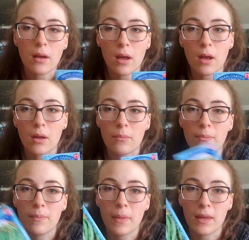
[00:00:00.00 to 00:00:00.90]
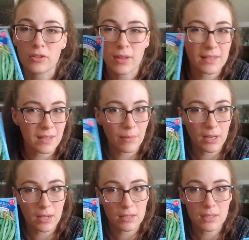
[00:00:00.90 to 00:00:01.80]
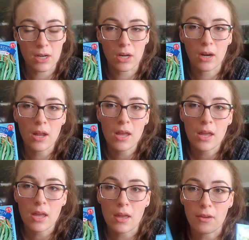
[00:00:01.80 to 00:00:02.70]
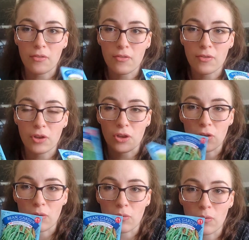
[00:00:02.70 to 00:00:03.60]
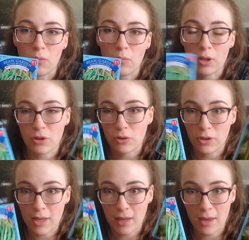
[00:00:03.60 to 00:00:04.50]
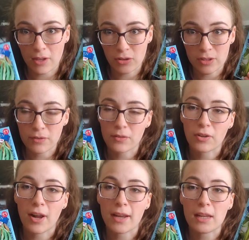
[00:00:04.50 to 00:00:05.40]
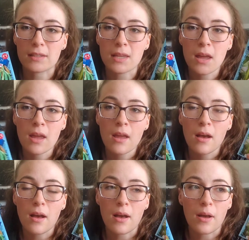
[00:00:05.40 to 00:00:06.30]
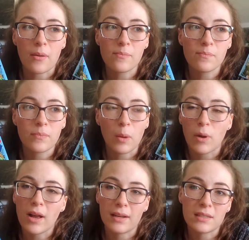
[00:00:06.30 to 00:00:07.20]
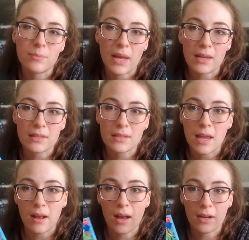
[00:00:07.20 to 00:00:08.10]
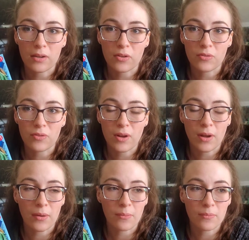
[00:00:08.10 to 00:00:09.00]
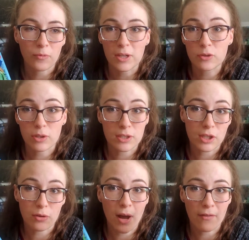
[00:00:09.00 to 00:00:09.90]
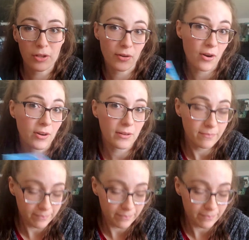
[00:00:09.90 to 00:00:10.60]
And so that's something to consider when you're looking at your different varieties and what kind of space and kind of resources that you have in your garden.